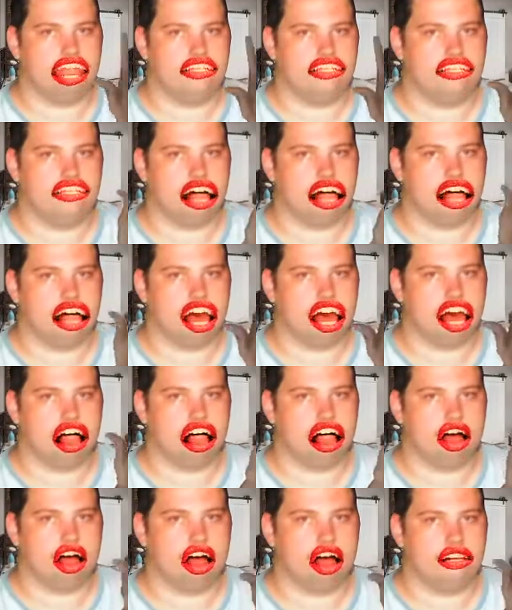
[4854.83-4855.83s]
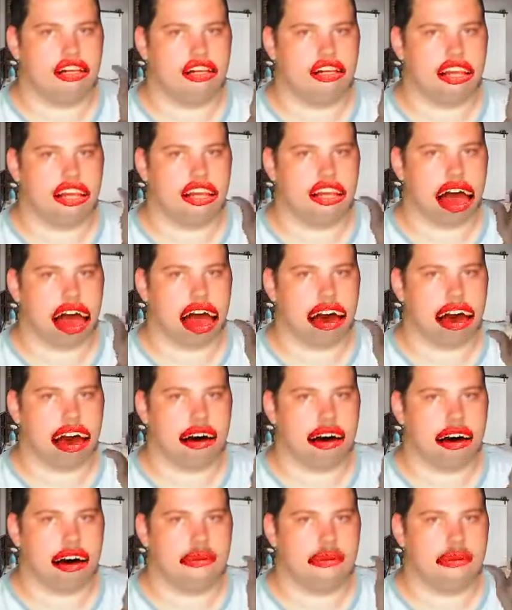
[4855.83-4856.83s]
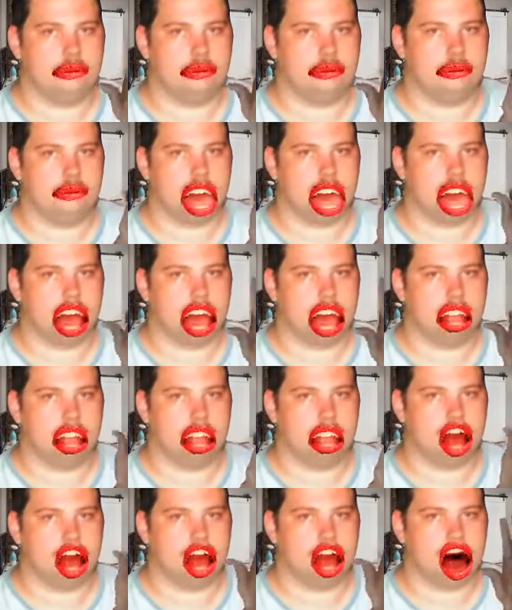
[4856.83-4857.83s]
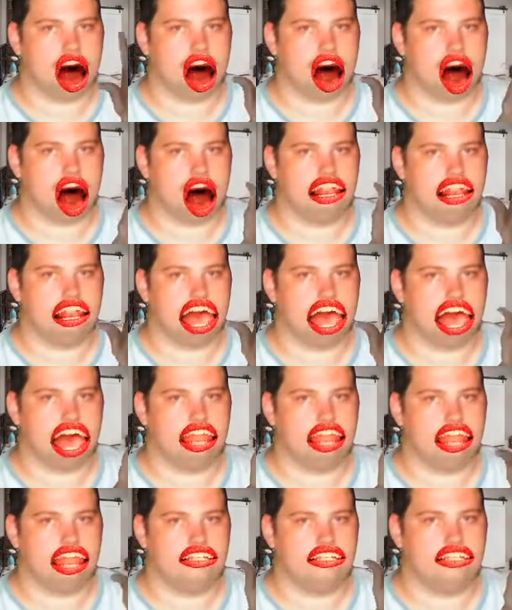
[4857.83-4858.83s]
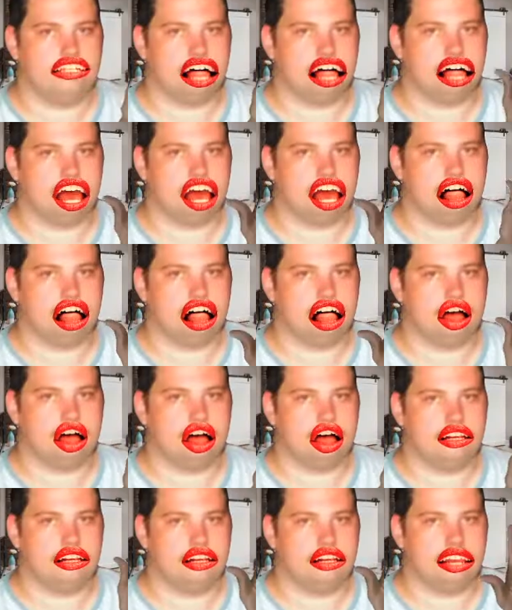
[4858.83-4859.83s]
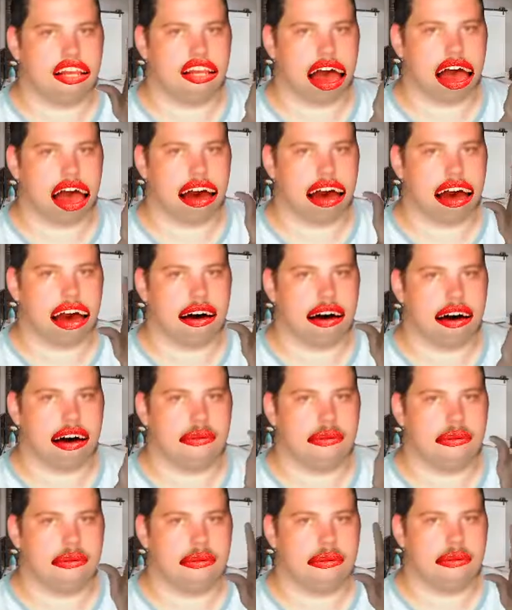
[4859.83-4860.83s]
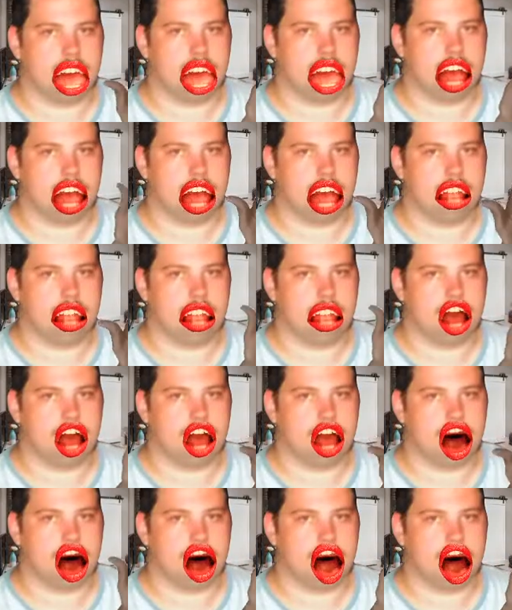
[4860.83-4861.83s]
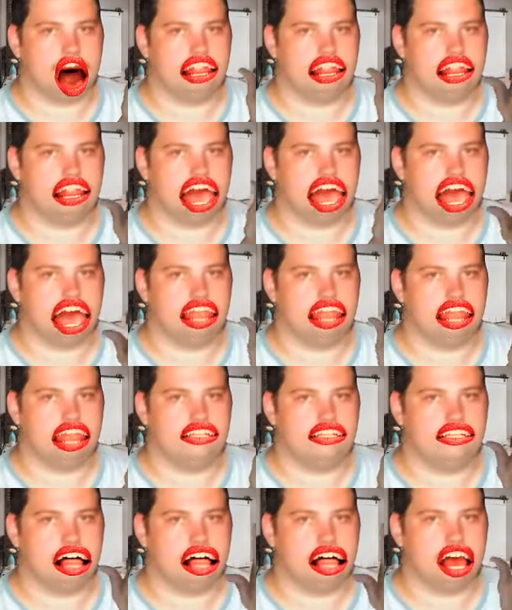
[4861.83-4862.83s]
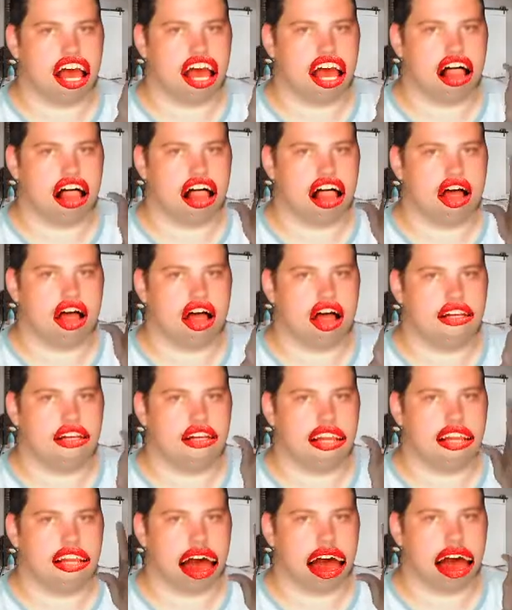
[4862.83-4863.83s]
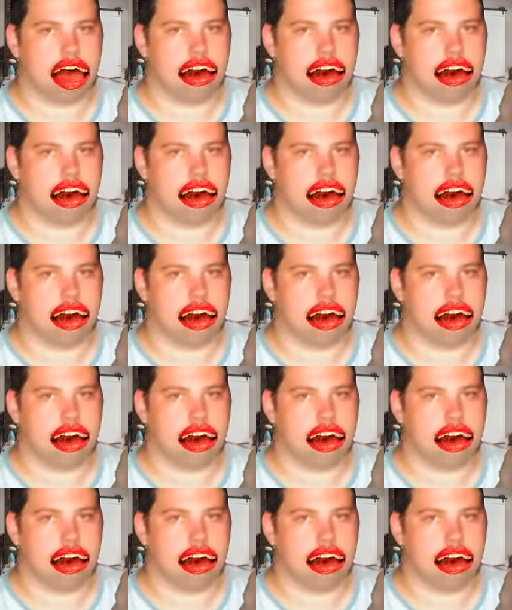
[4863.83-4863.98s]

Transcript: one of those albums where you hear it and you're just like, it's like when you listen to like Faye Webster, where you just hear that and I'm like, why is like everybody not talking about this? This is great, you know.